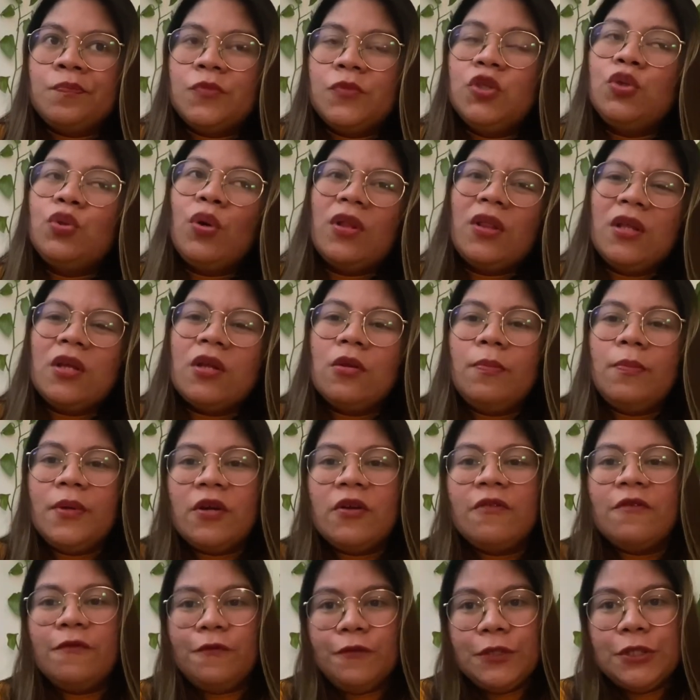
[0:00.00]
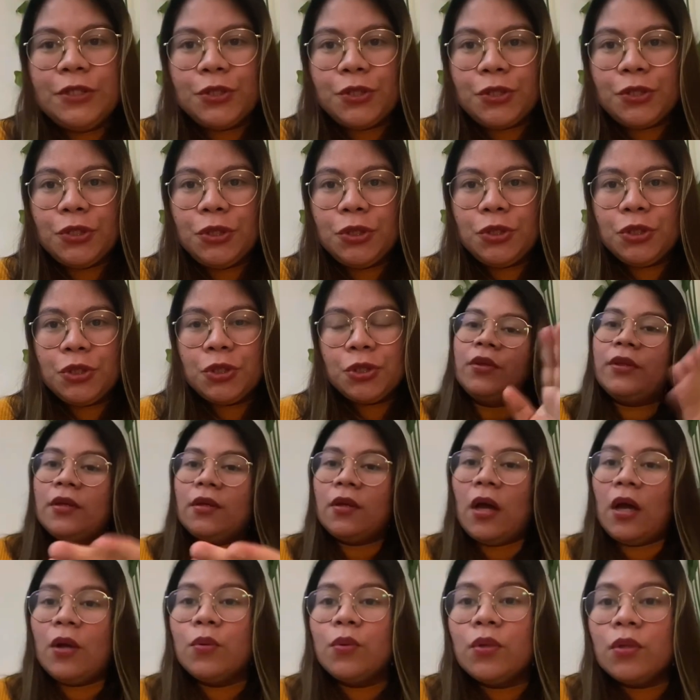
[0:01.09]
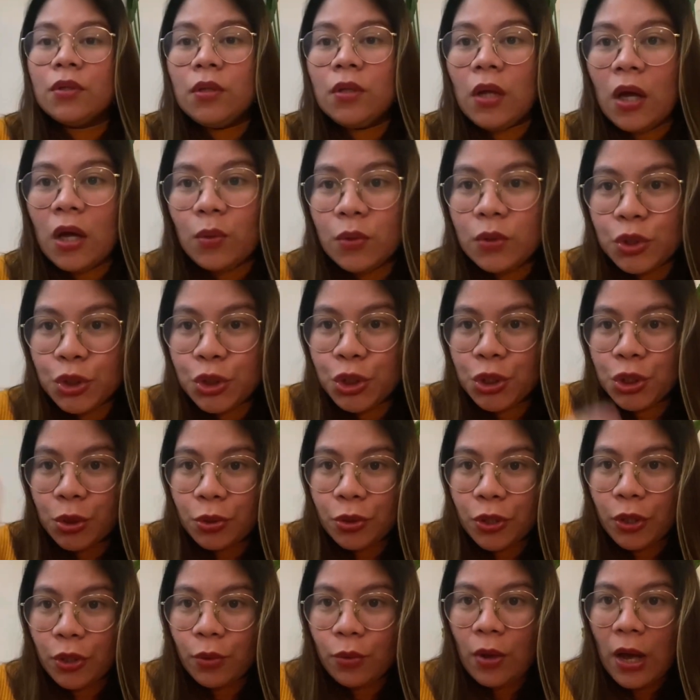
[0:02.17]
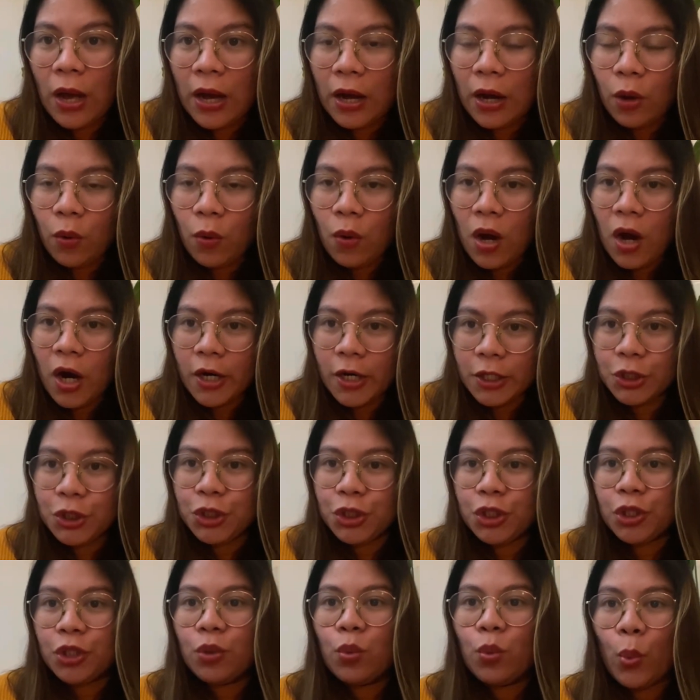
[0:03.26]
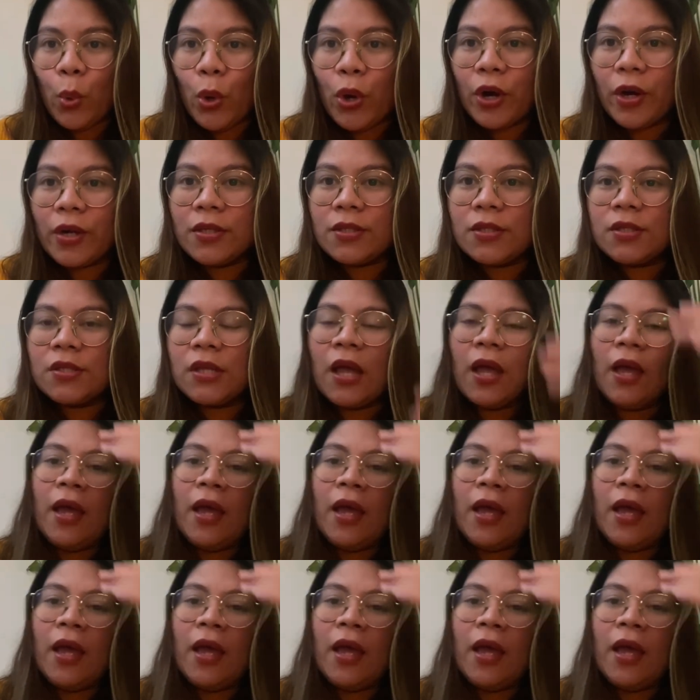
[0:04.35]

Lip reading: do a little bit of research. I will show you how Archer works.